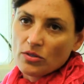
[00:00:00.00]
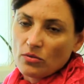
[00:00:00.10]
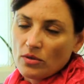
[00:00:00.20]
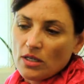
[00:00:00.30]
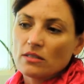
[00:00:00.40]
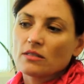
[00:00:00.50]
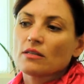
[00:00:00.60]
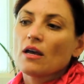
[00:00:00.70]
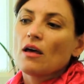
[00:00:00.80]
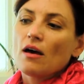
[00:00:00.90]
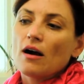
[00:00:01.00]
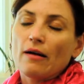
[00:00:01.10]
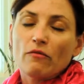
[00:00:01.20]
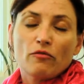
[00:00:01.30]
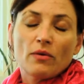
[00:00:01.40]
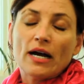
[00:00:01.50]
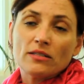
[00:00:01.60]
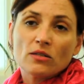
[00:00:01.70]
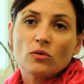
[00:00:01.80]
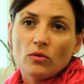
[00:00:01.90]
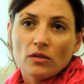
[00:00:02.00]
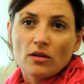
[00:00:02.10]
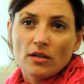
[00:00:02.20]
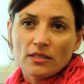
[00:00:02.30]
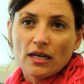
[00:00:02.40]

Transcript: students from a high school called